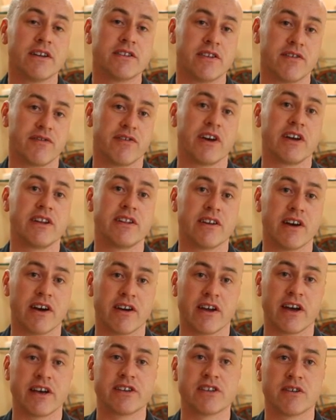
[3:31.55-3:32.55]
to find
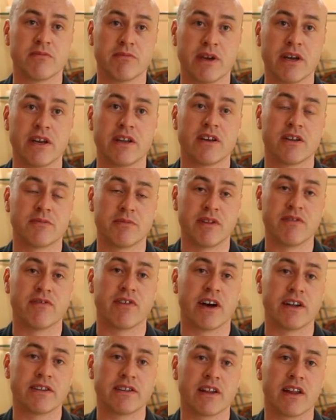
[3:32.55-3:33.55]
that a rising main had
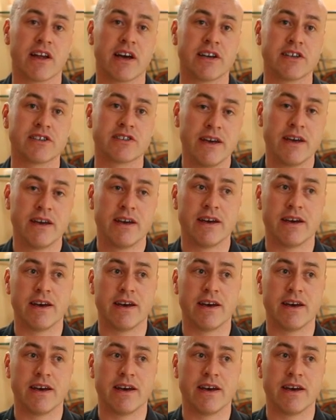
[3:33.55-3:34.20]
been vandalised.